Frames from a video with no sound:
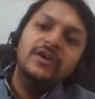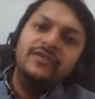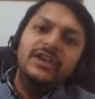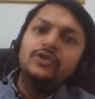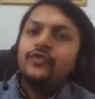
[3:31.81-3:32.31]

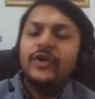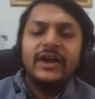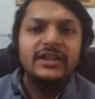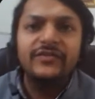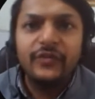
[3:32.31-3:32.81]
We need to
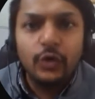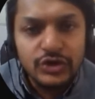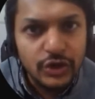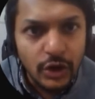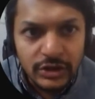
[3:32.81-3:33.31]
find the
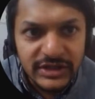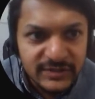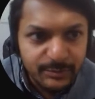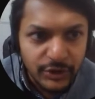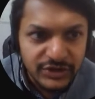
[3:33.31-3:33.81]
force on
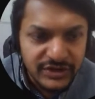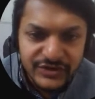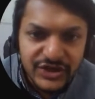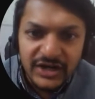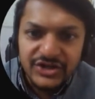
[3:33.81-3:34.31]
this positive
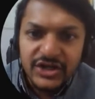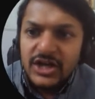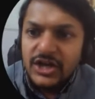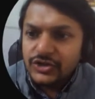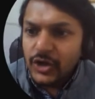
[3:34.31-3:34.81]
charge.
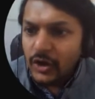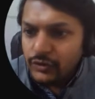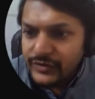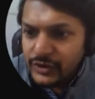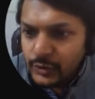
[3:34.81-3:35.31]
So how
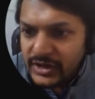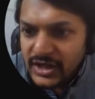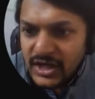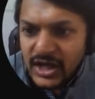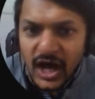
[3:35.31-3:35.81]
do we do it?